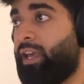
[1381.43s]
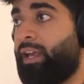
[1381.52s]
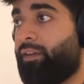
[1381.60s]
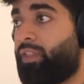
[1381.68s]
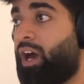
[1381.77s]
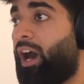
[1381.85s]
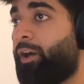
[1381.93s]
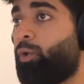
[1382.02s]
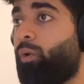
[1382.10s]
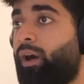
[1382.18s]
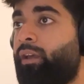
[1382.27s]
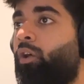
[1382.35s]
the
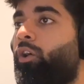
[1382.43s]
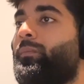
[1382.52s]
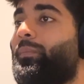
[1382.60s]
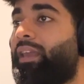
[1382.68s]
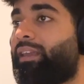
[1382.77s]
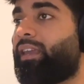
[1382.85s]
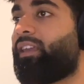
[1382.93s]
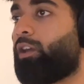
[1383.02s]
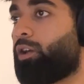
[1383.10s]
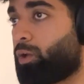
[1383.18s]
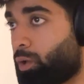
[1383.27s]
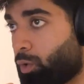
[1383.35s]
ROI on making
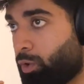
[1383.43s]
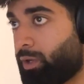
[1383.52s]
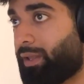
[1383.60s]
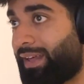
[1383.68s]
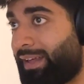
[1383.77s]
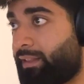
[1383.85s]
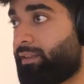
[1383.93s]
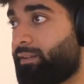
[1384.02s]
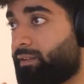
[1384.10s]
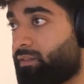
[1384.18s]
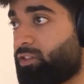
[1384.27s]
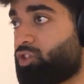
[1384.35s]
good, healthy
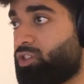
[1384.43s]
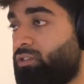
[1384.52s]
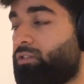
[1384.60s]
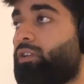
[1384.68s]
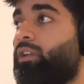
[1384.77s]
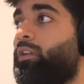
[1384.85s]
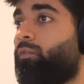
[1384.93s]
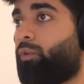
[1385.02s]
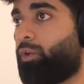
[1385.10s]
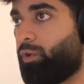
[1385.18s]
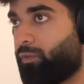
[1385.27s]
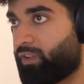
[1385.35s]
decisions for
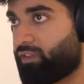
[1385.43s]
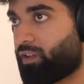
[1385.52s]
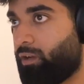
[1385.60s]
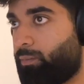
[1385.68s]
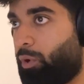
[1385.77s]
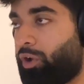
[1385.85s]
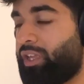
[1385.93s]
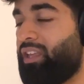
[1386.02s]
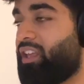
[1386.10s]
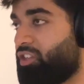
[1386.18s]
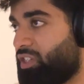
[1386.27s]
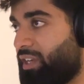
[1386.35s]
your physical body
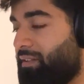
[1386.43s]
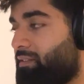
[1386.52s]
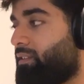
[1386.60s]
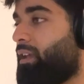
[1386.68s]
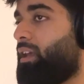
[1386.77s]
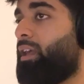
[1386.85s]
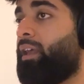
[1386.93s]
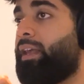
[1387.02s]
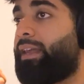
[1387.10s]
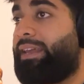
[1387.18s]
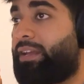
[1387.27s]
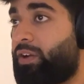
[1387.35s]
yields
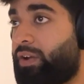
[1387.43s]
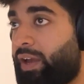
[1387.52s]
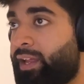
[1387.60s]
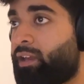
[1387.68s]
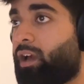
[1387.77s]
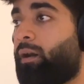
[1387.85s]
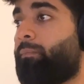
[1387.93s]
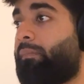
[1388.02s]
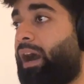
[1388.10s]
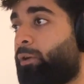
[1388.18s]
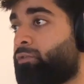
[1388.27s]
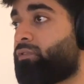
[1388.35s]
great
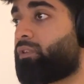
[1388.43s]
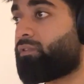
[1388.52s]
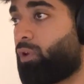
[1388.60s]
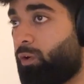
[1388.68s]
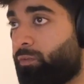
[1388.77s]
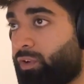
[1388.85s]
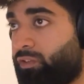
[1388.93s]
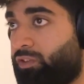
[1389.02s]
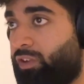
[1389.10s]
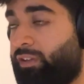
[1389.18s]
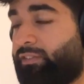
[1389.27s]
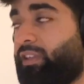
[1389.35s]
amounts of
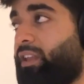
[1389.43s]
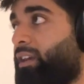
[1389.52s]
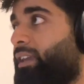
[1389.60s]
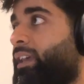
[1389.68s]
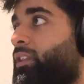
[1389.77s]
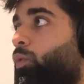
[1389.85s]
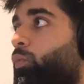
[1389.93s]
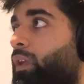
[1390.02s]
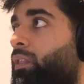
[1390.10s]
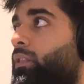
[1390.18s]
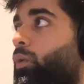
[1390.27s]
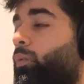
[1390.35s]
results. And again,
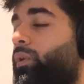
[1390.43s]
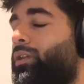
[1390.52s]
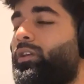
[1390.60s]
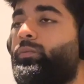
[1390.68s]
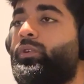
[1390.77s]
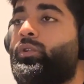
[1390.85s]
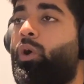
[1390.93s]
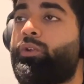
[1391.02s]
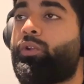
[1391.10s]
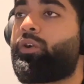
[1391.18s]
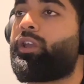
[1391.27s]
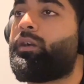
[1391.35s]
well, over here, we're not
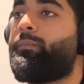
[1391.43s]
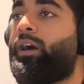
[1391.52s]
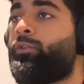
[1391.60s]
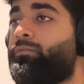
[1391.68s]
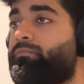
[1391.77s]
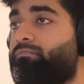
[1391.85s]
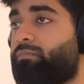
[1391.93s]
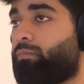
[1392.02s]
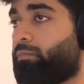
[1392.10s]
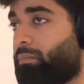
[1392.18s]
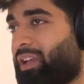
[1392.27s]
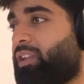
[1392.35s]
talking about
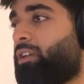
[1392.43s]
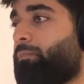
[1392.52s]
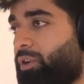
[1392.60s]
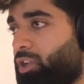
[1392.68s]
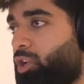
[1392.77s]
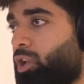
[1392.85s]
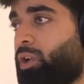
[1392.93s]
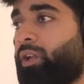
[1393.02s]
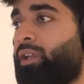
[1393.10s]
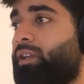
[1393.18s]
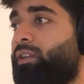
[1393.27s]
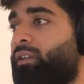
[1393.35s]
money in particular.
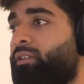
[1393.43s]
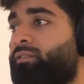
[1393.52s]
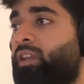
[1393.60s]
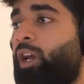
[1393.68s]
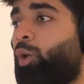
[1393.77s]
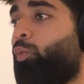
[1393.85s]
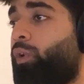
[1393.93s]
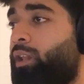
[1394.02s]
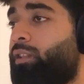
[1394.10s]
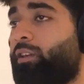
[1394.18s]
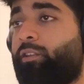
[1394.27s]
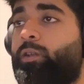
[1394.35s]
It is
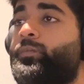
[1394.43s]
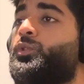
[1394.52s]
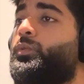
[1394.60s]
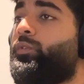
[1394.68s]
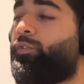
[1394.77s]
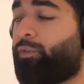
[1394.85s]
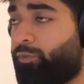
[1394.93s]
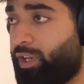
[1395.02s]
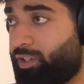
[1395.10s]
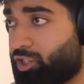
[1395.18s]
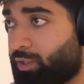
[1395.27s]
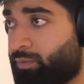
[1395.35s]
wealth in terms of your
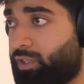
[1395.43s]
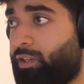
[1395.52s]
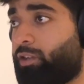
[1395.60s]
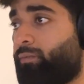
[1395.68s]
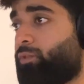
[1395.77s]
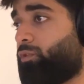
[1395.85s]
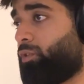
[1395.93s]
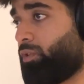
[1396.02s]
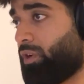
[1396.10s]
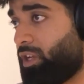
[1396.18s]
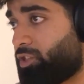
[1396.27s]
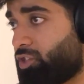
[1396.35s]
friendships, in terms of your
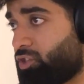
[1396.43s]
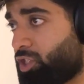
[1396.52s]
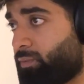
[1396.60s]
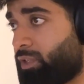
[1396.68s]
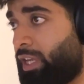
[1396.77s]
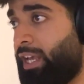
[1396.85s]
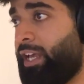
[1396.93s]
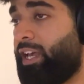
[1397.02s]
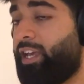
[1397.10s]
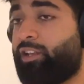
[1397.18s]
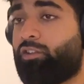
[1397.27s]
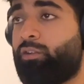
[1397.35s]
relationships,
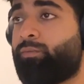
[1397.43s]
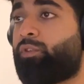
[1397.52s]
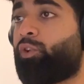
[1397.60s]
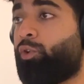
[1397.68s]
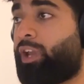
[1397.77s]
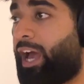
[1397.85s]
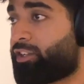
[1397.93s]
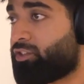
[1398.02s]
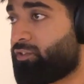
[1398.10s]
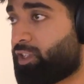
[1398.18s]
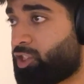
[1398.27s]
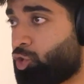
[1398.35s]
in terms of the good
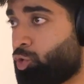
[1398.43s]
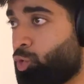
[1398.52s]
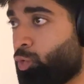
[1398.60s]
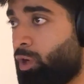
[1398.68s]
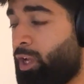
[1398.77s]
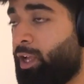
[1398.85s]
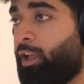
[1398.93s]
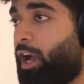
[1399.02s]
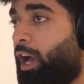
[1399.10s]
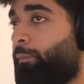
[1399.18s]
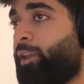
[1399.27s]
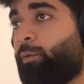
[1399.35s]
actions that you do.
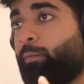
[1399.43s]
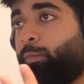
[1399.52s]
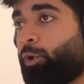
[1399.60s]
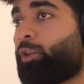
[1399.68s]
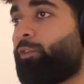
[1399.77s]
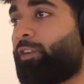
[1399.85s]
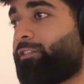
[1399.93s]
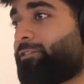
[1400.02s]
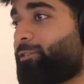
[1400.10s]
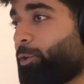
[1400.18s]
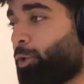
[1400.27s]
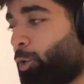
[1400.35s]
I mean, both of
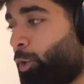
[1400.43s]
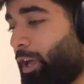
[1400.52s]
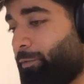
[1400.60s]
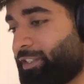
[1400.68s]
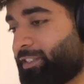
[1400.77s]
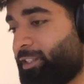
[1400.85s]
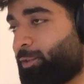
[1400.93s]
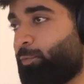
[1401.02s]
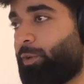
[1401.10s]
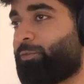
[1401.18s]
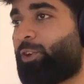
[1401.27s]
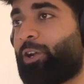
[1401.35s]
us know ever since
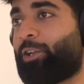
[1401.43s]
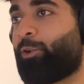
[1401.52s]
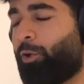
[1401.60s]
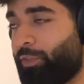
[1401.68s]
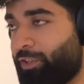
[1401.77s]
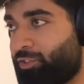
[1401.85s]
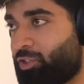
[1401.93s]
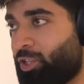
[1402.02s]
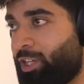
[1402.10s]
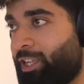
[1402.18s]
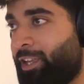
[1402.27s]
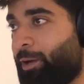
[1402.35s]
we've started on this
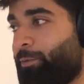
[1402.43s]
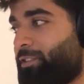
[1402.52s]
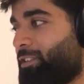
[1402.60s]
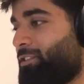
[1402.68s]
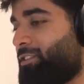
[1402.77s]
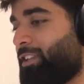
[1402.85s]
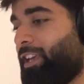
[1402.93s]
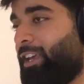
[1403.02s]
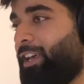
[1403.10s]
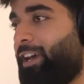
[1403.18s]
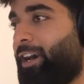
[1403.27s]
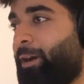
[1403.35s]
journey, ever since
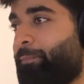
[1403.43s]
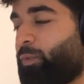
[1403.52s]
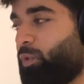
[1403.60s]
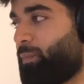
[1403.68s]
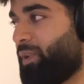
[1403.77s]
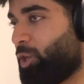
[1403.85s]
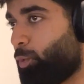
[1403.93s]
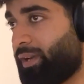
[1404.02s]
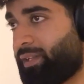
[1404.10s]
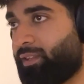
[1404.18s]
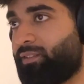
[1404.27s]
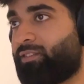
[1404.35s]
we've been
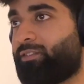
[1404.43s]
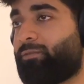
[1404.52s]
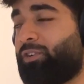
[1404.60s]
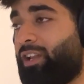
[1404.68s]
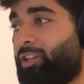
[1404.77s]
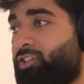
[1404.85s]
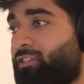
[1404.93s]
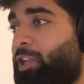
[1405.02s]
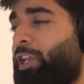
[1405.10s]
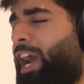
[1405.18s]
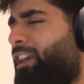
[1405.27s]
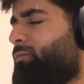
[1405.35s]
doing this
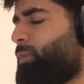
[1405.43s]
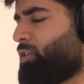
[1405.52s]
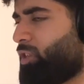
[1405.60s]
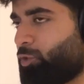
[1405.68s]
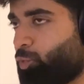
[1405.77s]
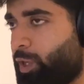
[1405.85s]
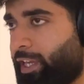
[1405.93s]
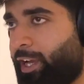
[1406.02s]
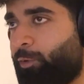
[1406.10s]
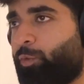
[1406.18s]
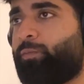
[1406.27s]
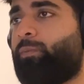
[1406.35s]
religiously as much as we
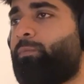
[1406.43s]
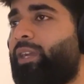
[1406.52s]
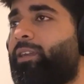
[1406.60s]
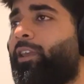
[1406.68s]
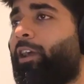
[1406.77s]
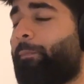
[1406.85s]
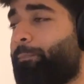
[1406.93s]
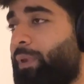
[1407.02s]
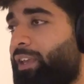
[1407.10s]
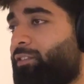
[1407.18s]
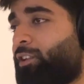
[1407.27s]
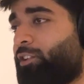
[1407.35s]
can, we've been making
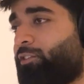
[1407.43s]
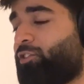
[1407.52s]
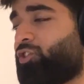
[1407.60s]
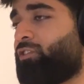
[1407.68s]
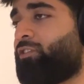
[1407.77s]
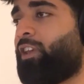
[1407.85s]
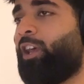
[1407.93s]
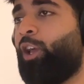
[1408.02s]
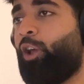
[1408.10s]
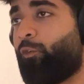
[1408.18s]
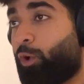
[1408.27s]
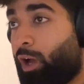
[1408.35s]
amazing decisions
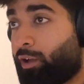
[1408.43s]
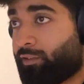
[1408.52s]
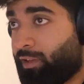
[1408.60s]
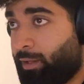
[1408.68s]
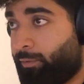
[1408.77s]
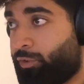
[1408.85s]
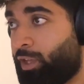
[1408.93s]
for ourselves